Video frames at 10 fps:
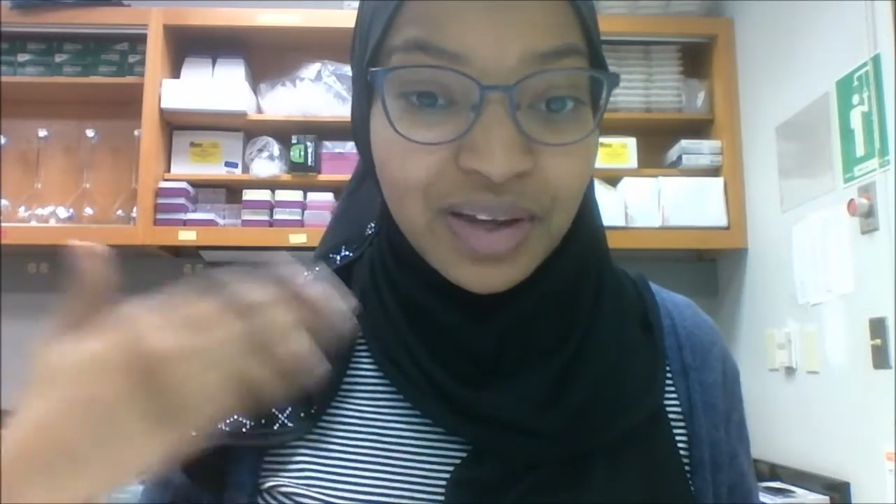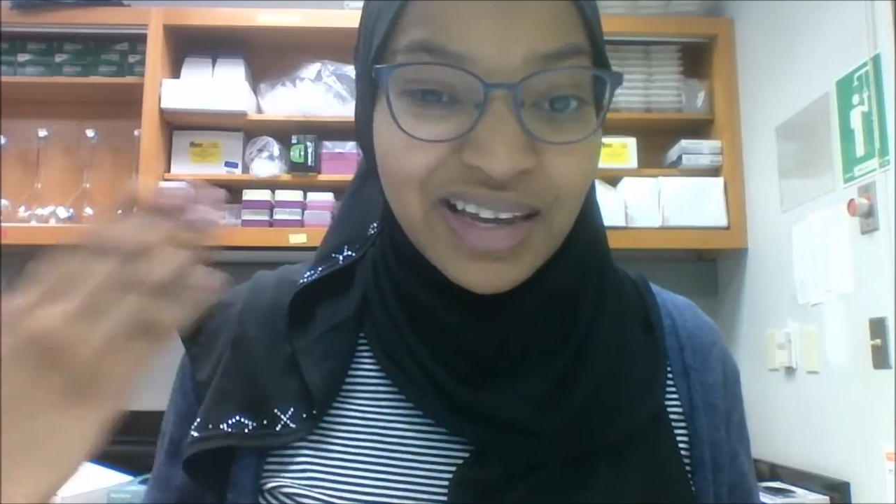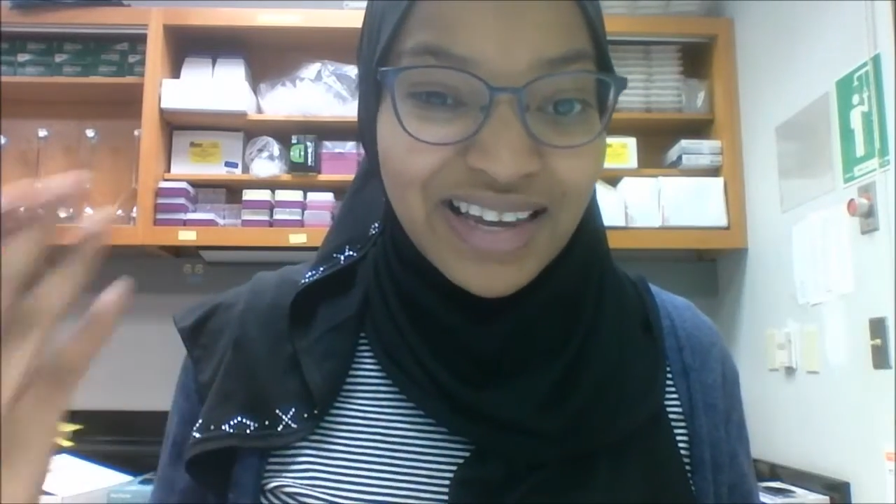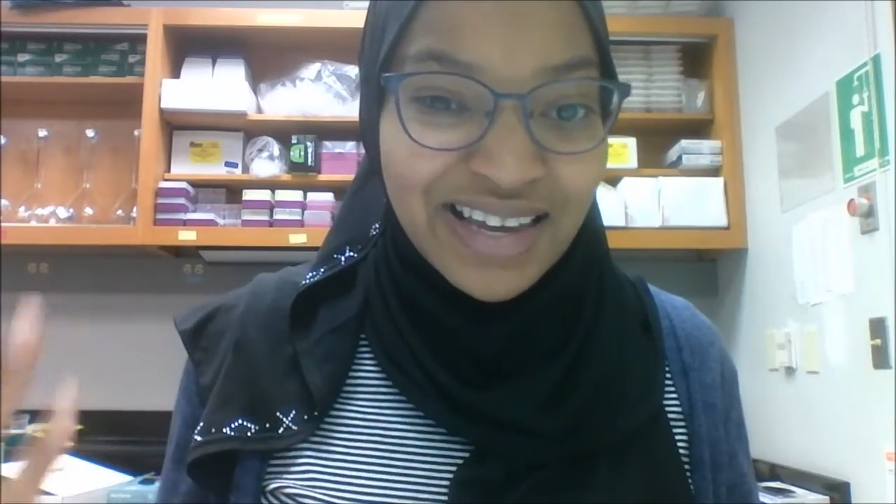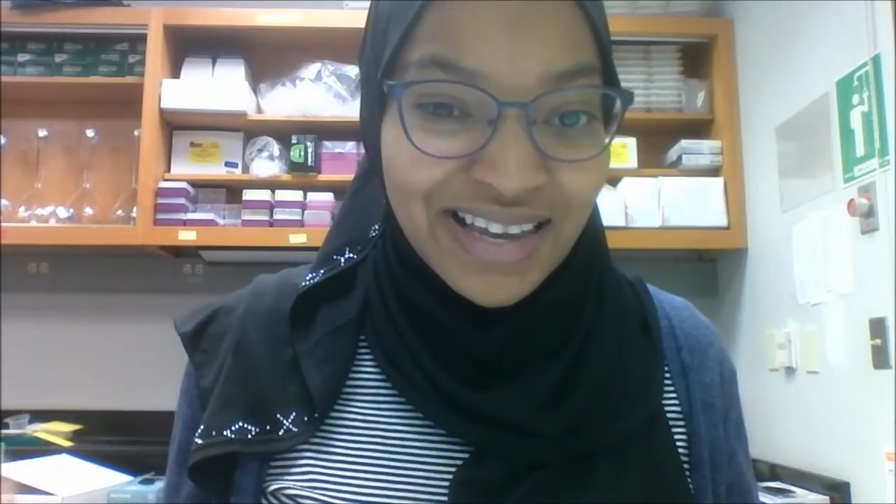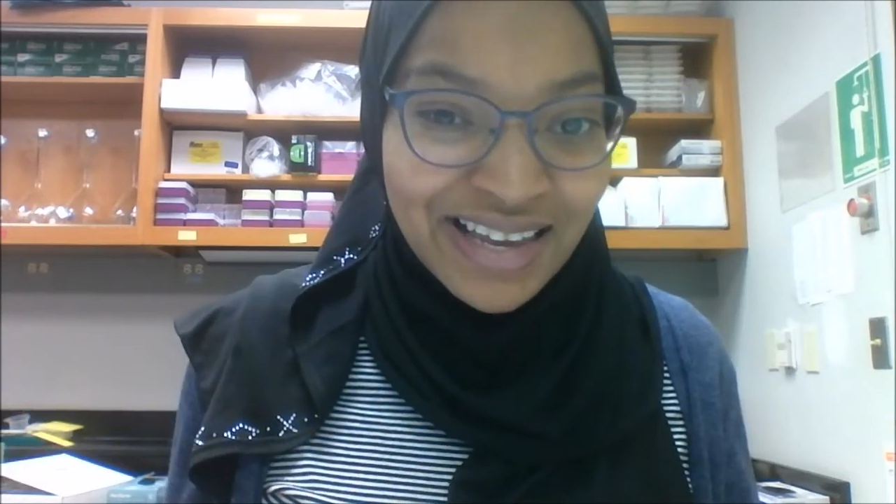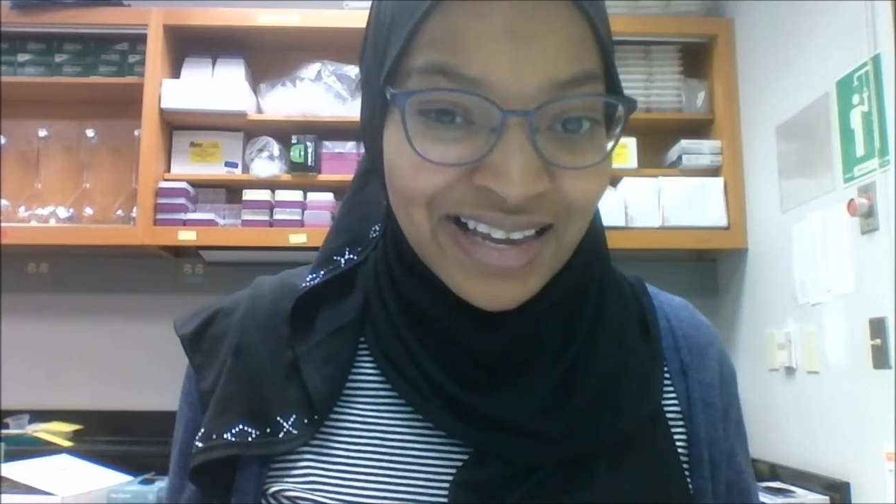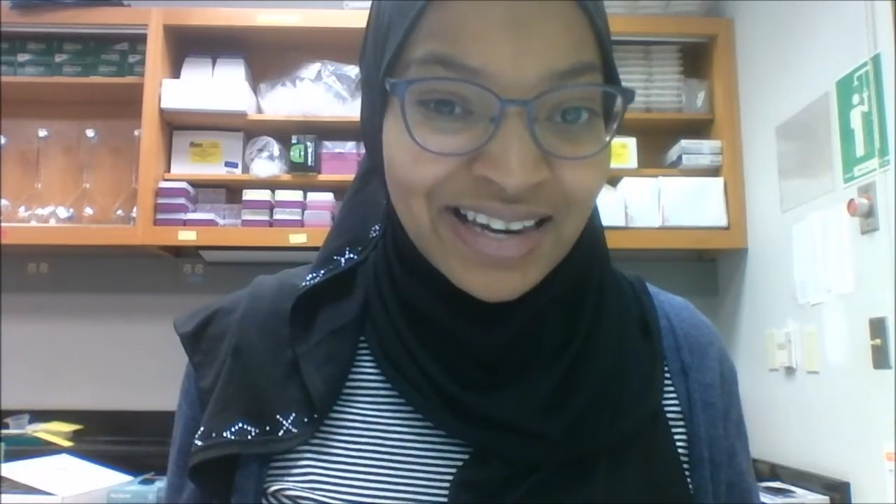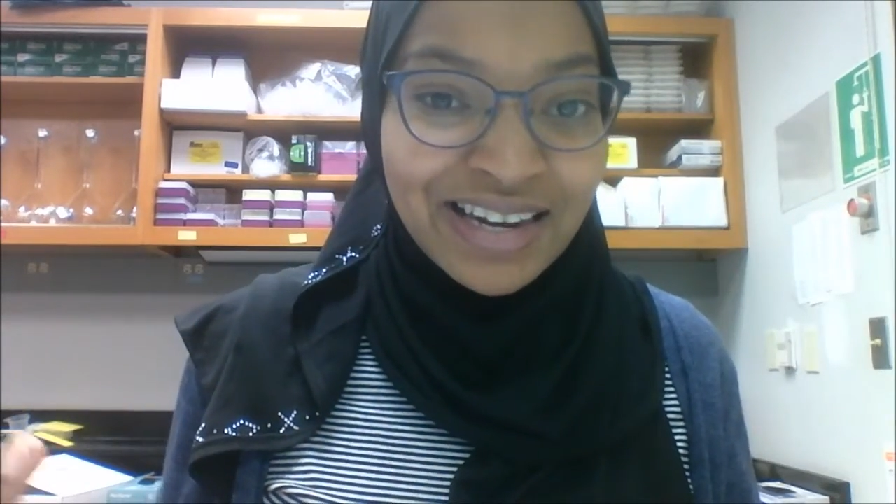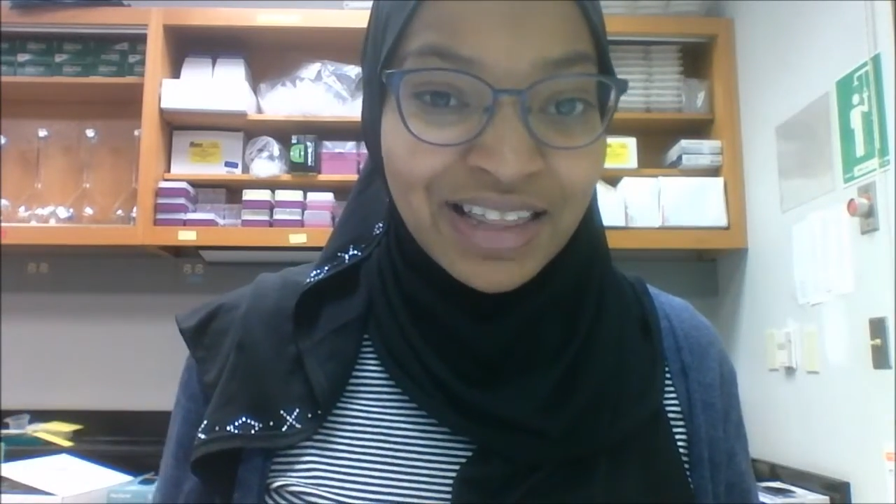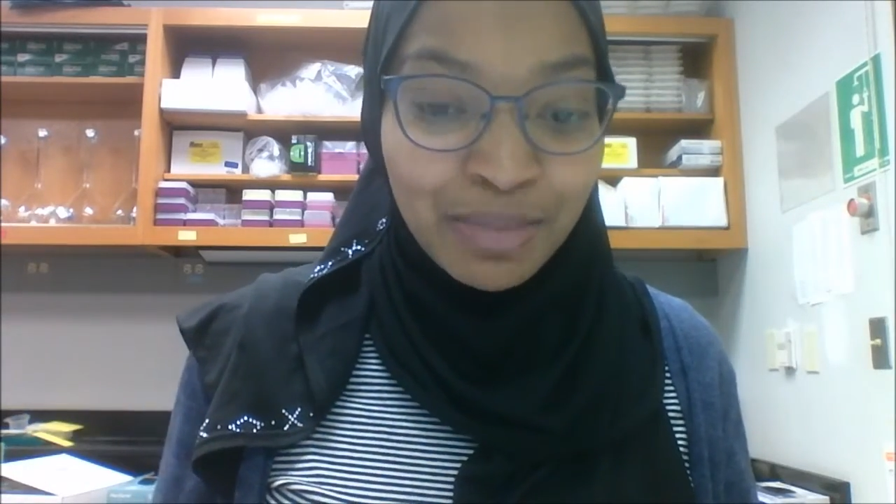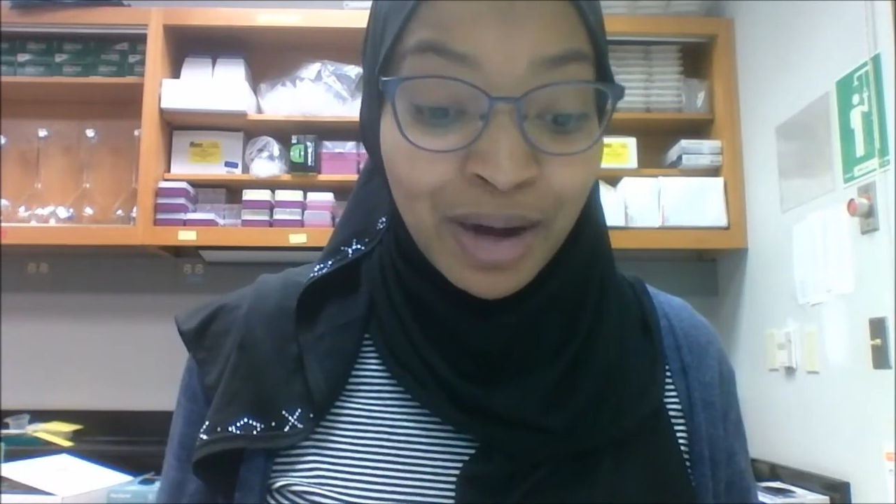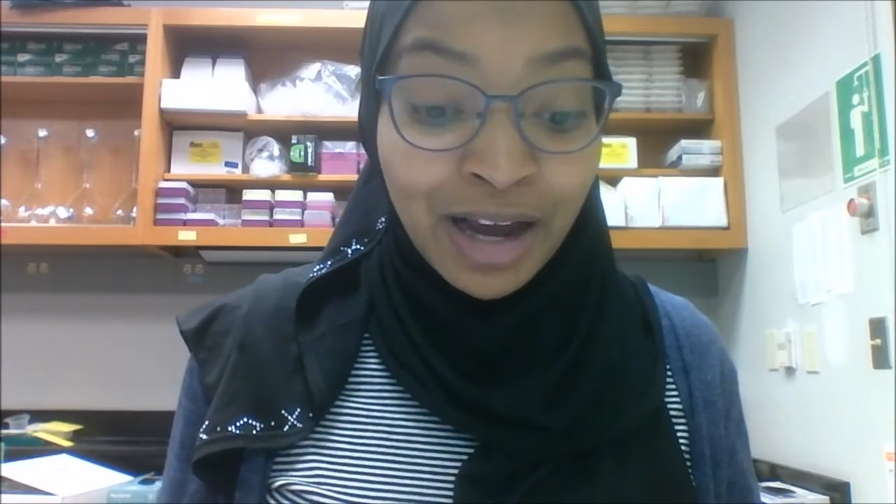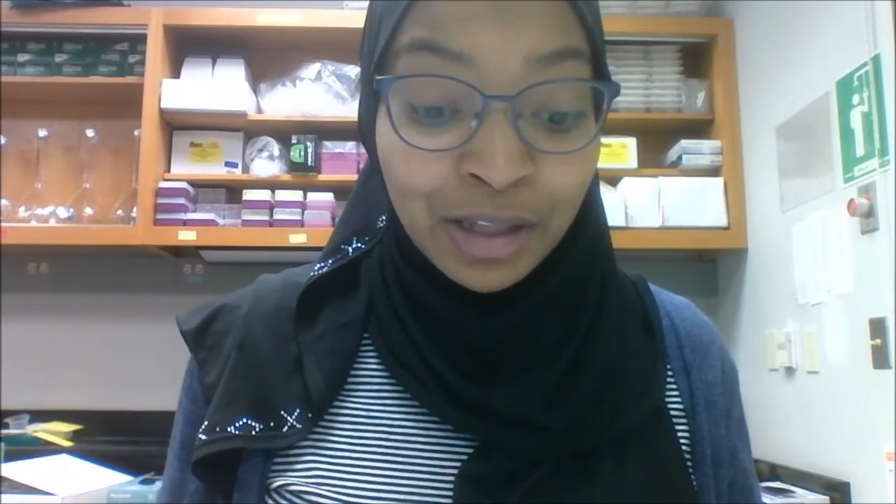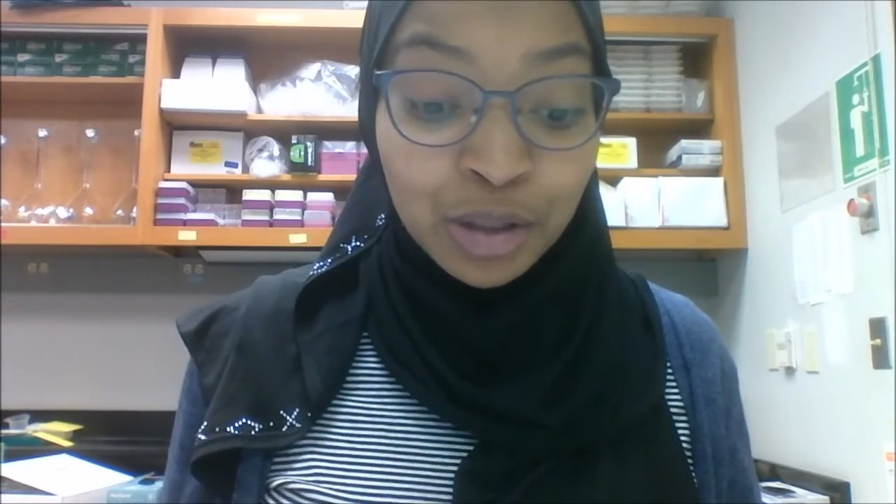in the
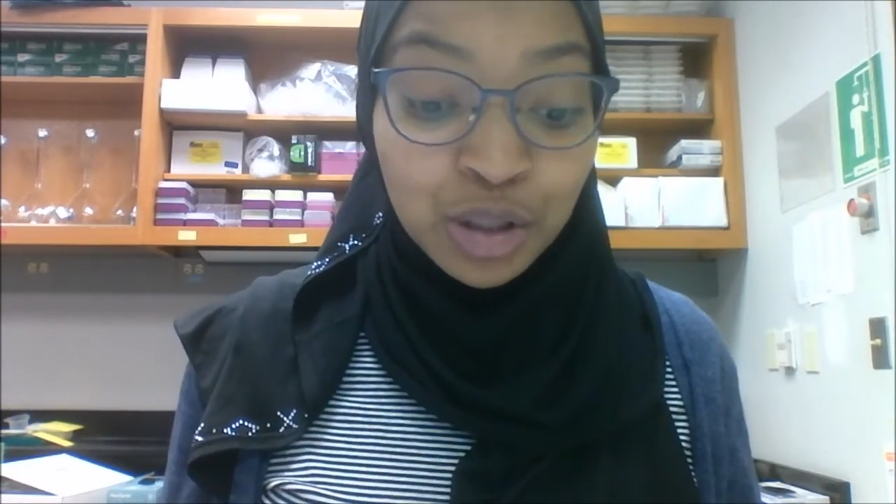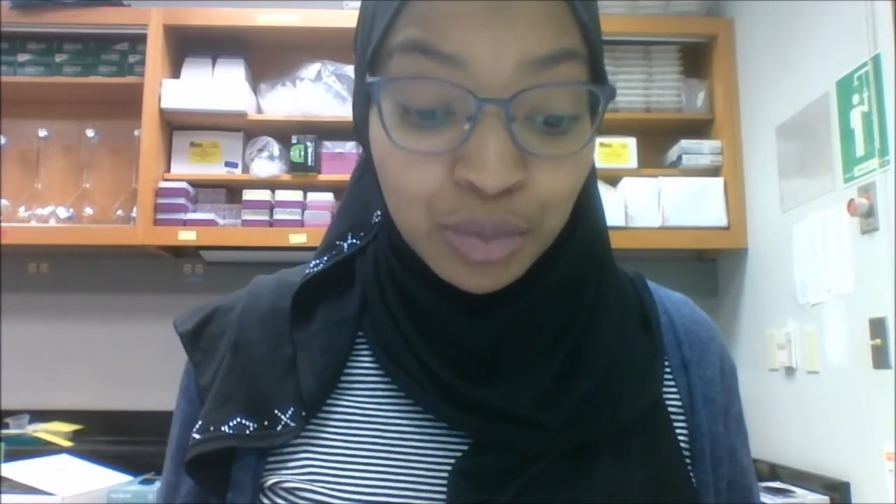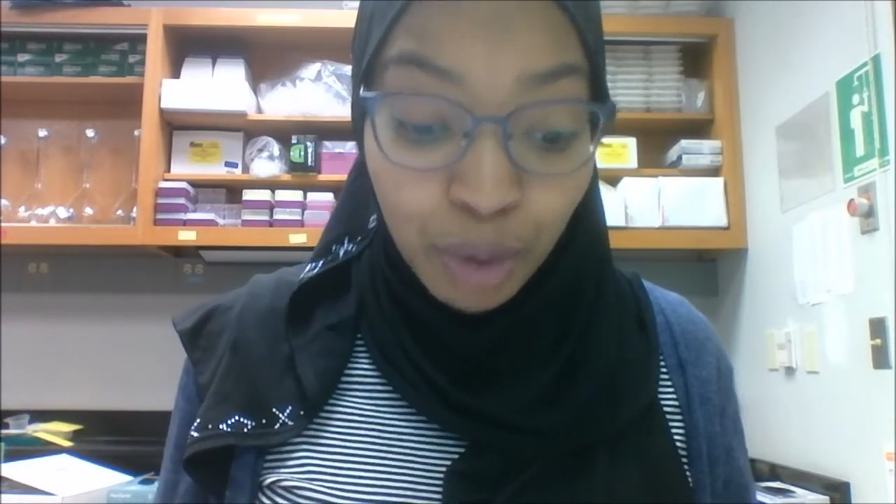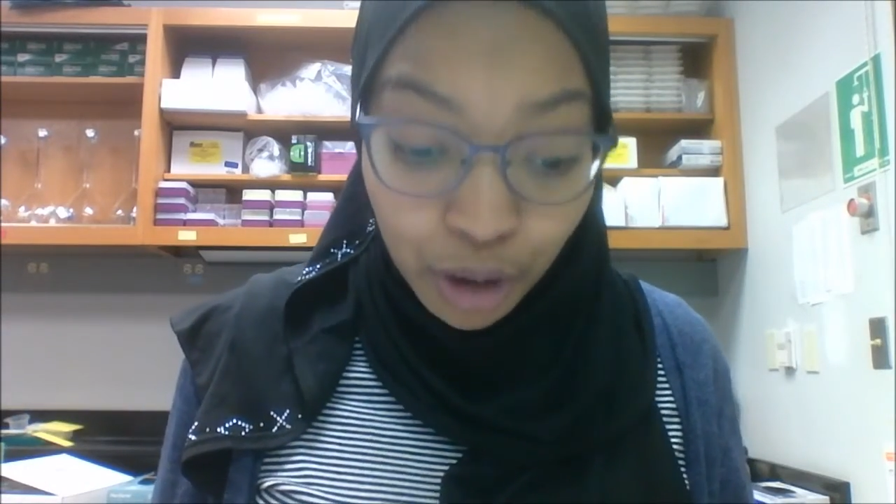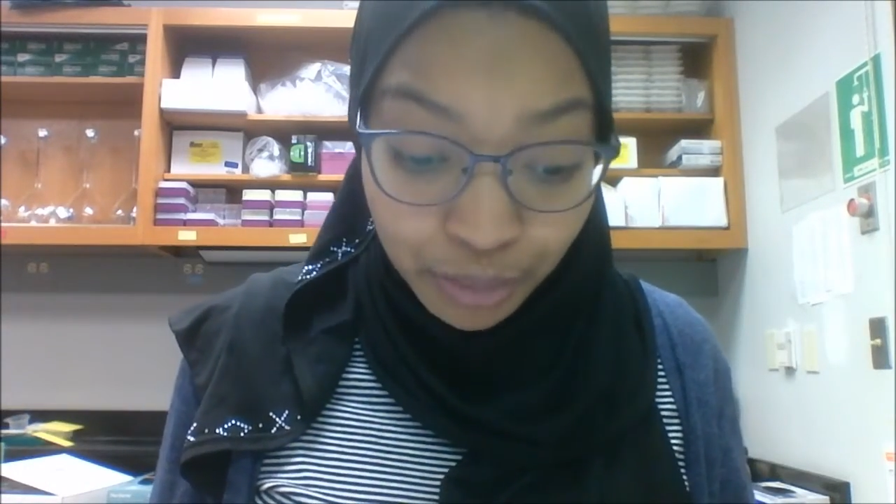biology department.